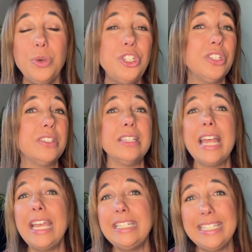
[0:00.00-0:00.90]
which is
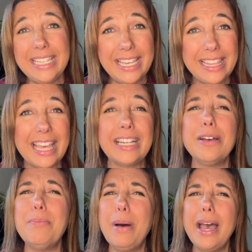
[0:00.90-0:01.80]
an ID
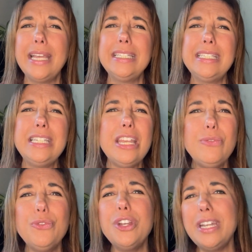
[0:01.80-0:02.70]
that combines
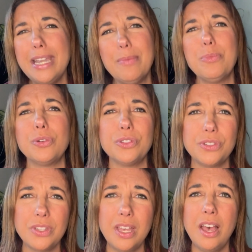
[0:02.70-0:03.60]
different
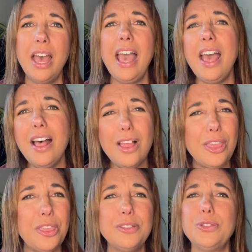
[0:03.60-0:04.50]
numbers,
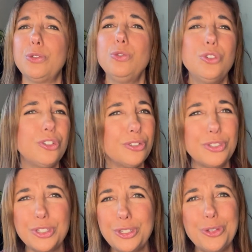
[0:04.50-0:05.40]
health,
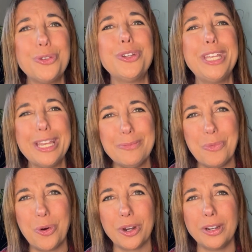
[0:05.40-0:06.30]
social security,
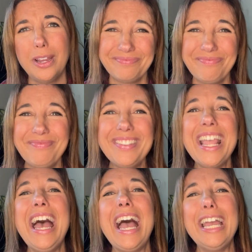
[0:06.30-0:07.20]
and more.
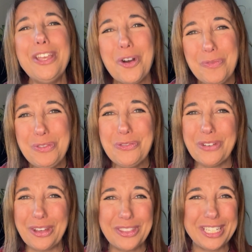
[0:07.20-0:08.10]
I hope you
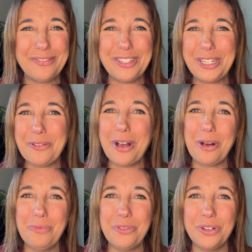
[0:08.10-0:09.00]
found this video
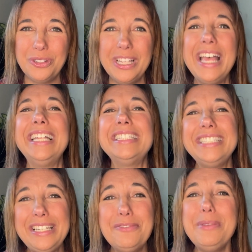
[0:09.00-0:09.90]
helpful.
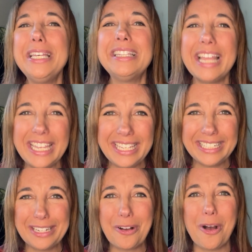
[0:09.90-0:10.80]
Leave me a
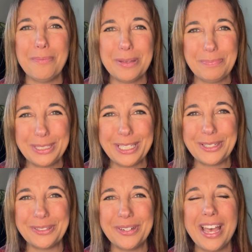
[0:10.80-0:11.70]
like and a comment
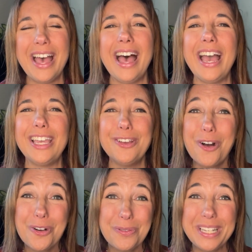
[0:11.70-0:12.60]
below. I
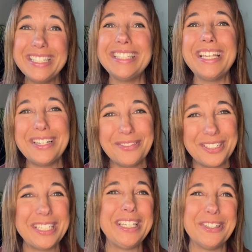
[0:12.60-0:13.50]
always
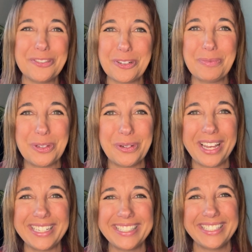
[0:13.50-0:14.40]
love to hear from you
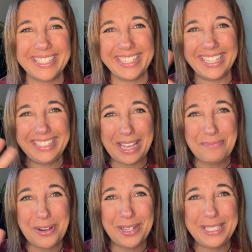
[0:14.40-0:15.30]
guys. Até
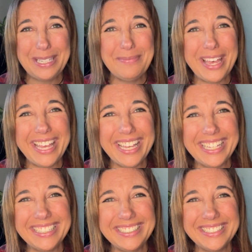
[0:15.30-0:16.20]
a
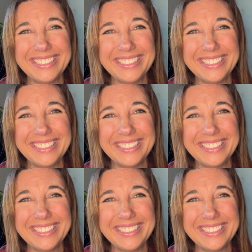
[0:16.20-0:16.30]
próxima!